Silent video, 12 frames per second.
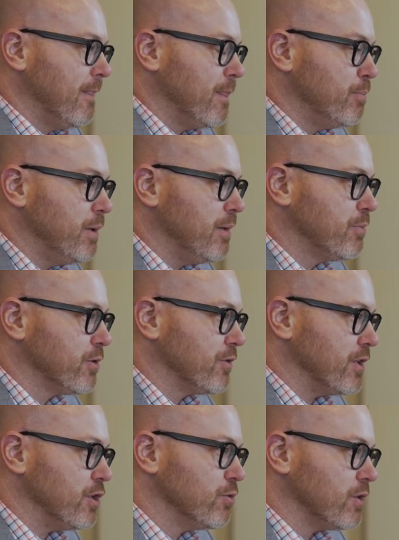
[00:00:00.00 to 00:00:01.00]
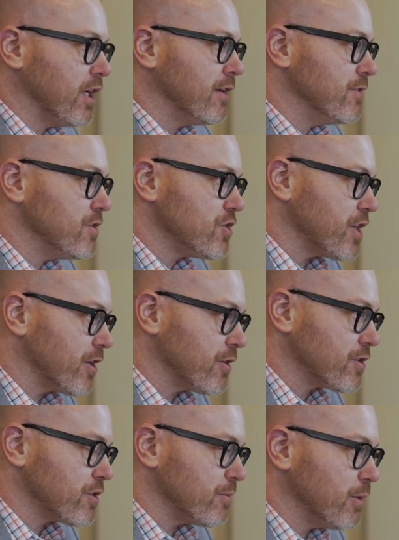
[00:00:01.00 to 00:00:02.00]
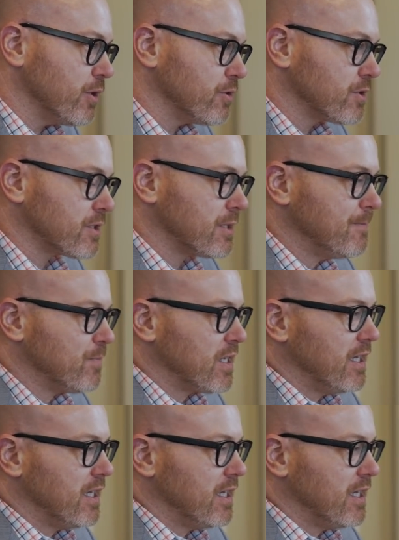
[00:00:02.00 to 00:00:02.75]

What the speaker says: the people that you love and cherish the most.